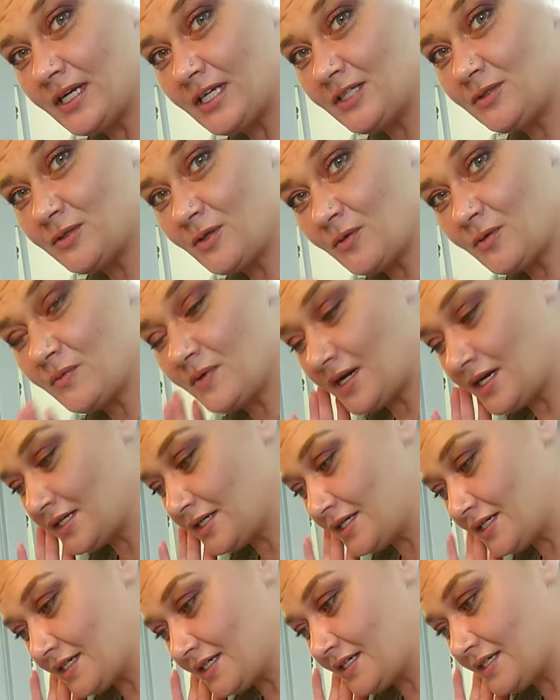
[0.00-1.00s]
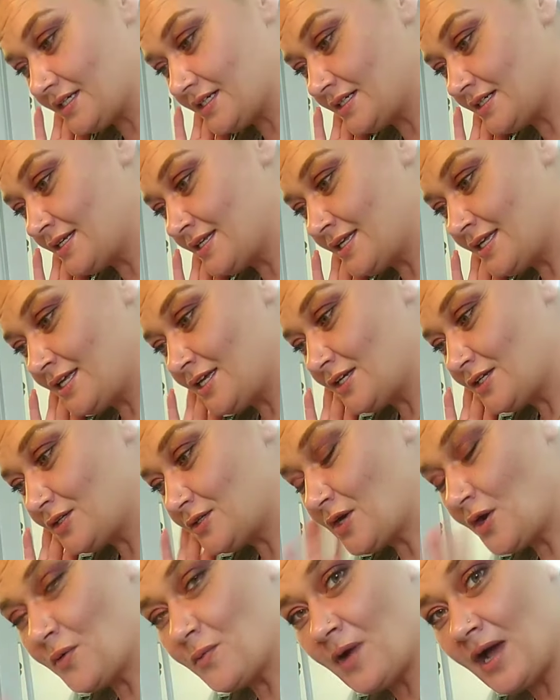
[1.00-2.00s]
you don't
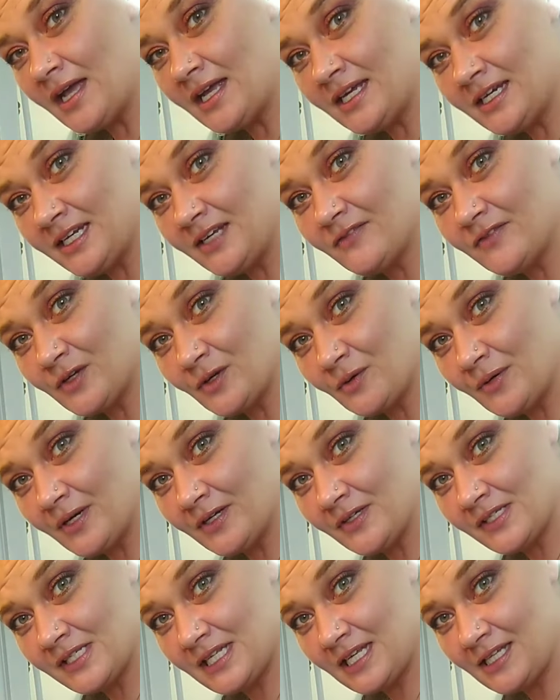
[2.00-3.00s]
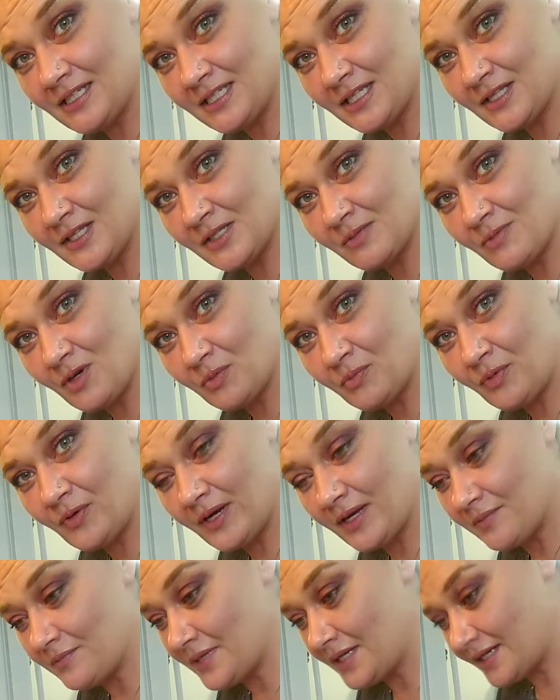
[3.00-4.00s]
want any of your oils to get to the smoke
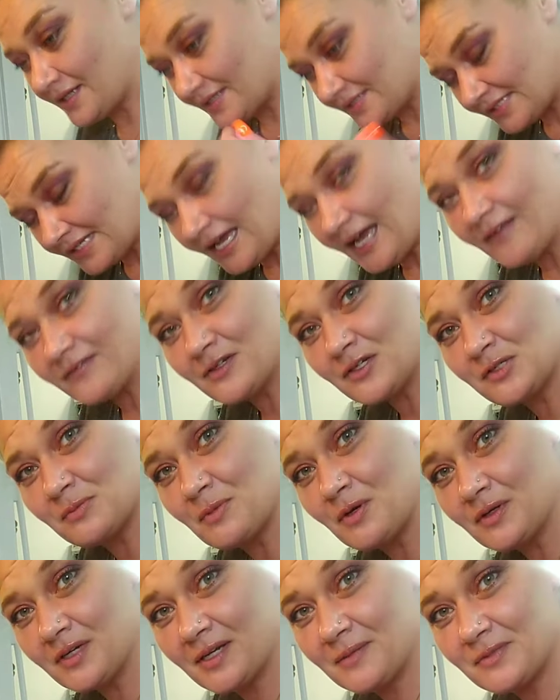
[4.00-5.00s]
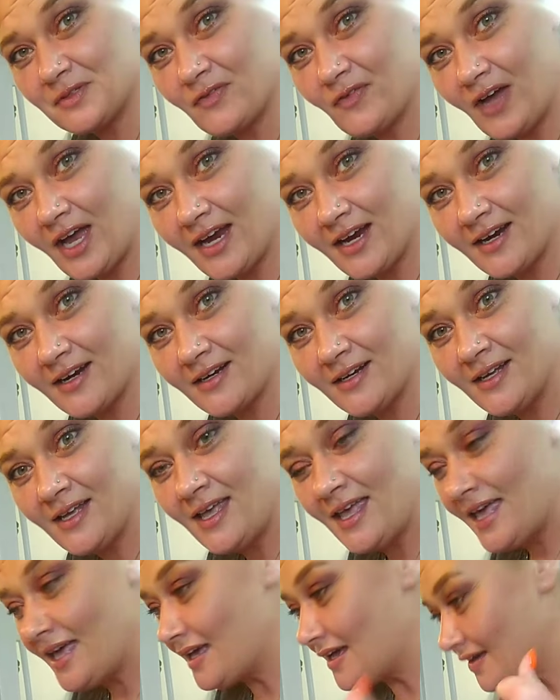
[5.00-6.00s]
point, because after smoke comes fire,
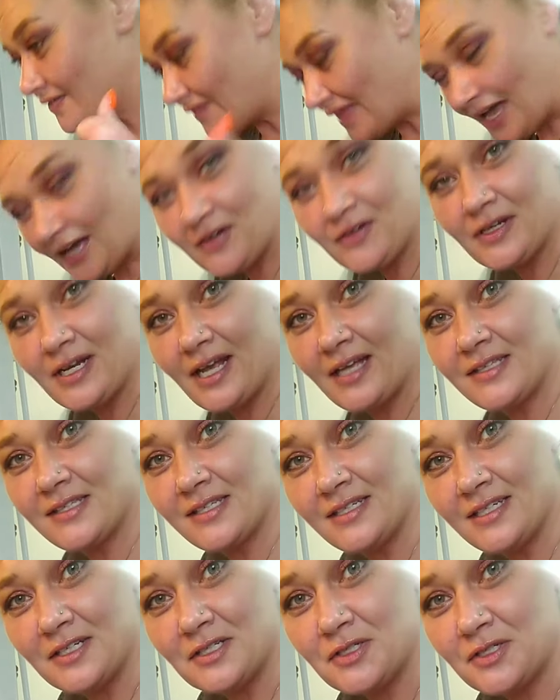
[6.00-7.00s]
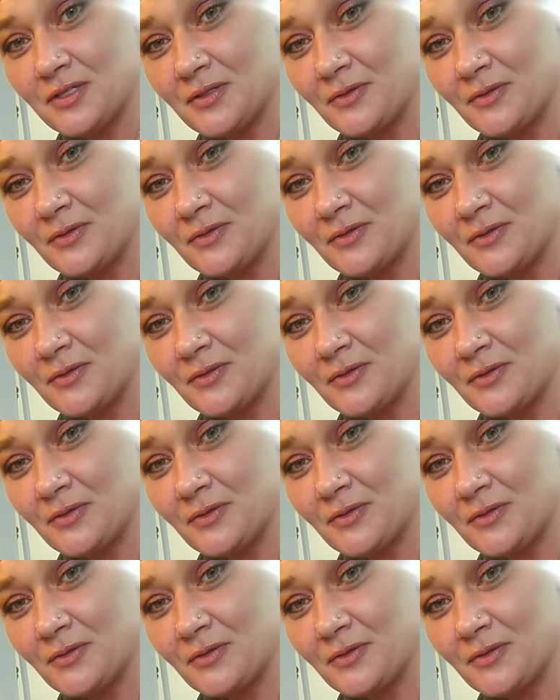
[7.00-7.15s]
and that creates an issue.